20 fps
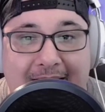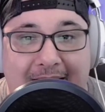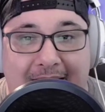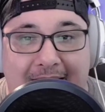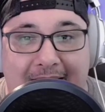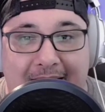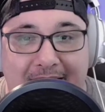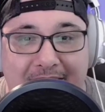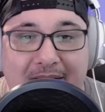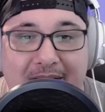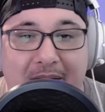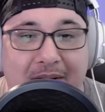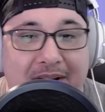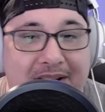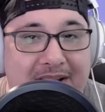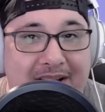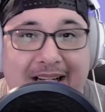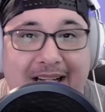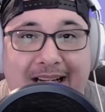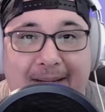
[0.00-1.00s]
You go to
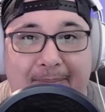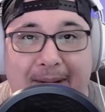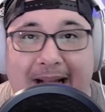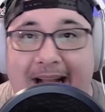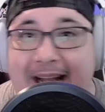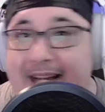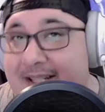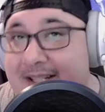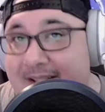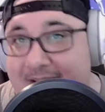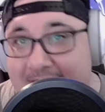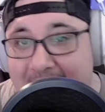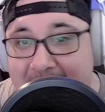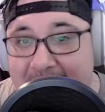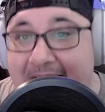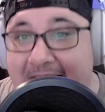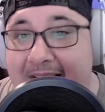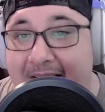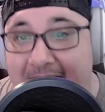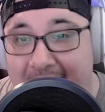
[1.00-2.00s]
sleep and it's
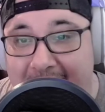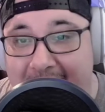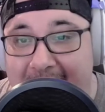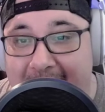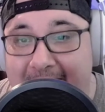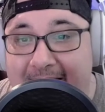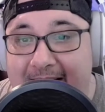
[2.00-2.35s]
there.